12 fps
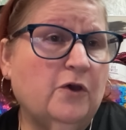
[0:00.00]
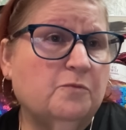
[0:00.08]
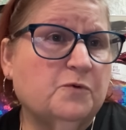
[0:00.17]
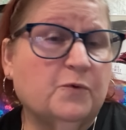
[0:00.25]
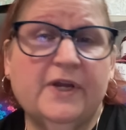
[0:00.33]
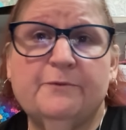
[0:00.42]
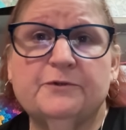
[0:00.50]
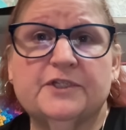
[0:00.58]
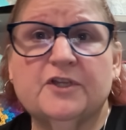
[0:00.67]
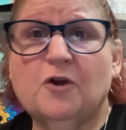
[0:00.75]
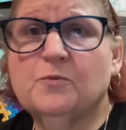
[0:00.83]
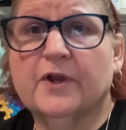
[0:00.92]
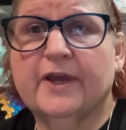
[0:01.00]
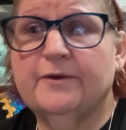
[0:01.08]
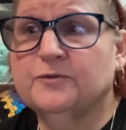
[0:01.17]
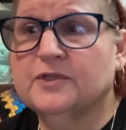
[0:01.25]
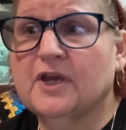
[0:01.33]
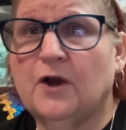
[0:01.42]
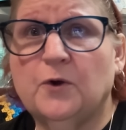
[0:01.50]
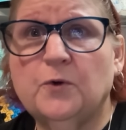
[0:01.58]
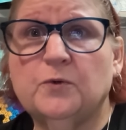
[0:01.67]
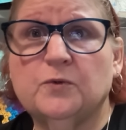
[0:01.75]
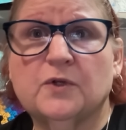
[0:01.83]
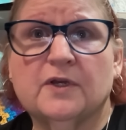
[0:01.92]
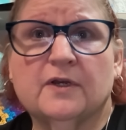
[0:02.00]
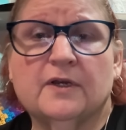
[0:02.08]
But when he was sober, he was gold.